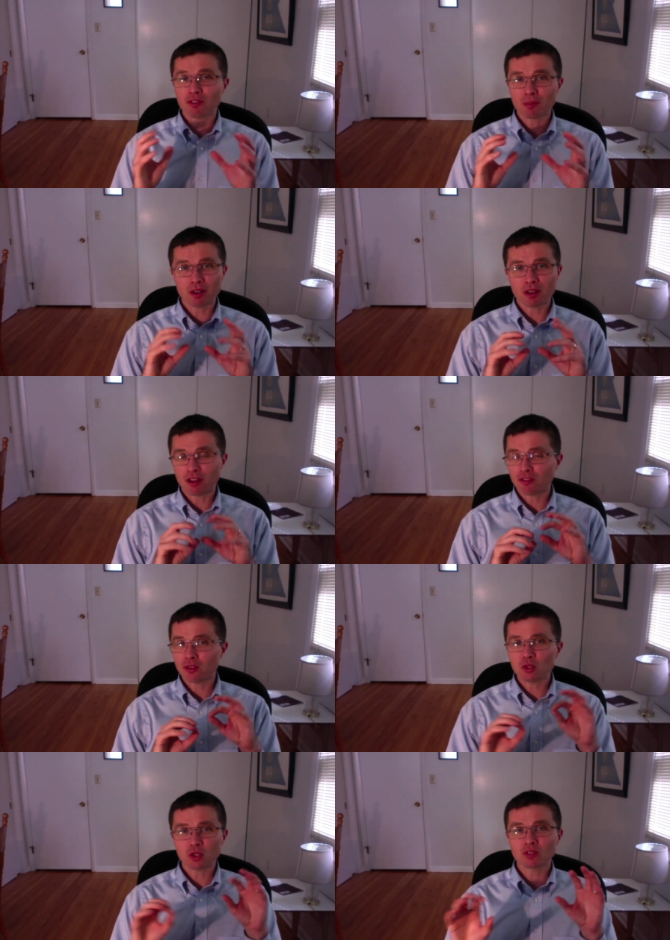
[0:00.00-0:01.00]
from a
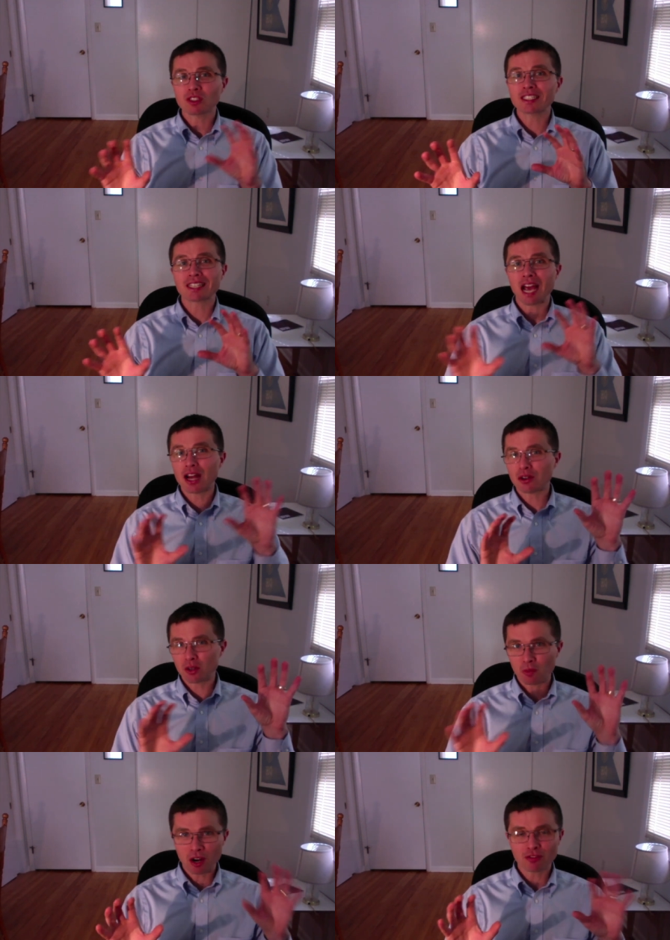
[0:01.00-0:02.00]
few sort of
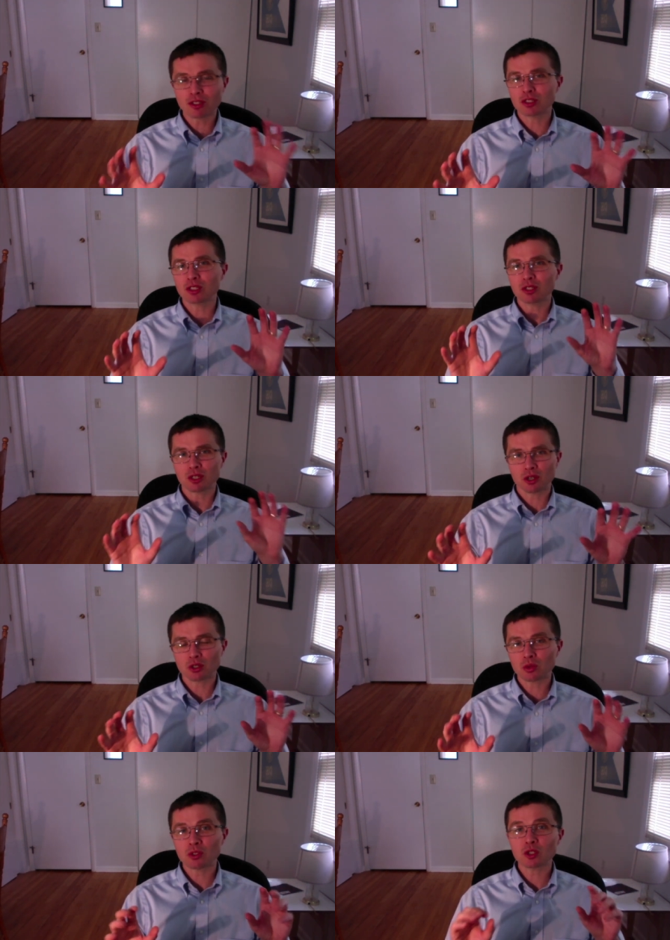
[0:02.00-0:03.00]
scattered references in our
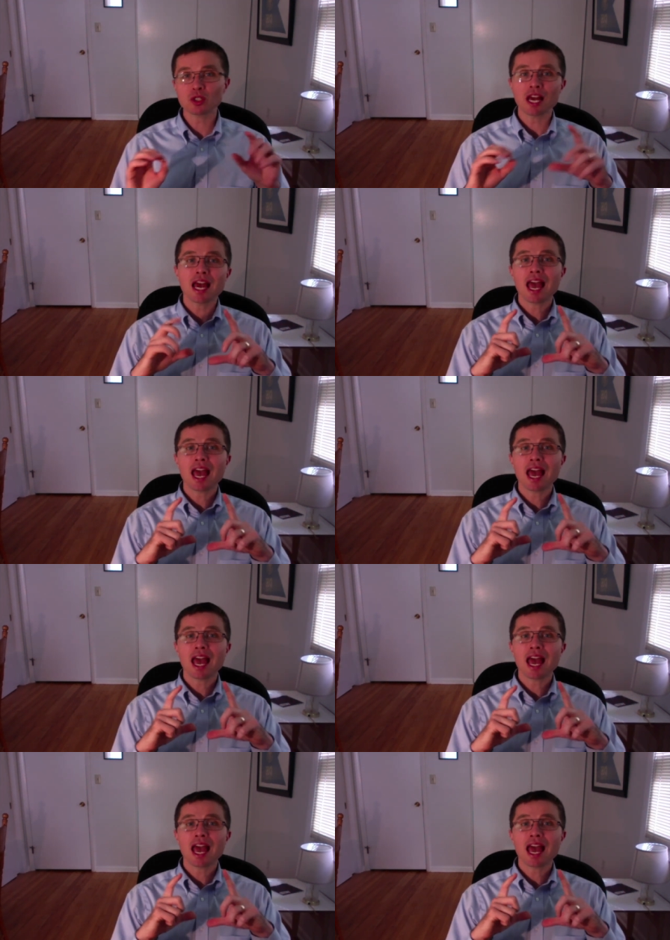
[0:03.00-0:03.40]
sources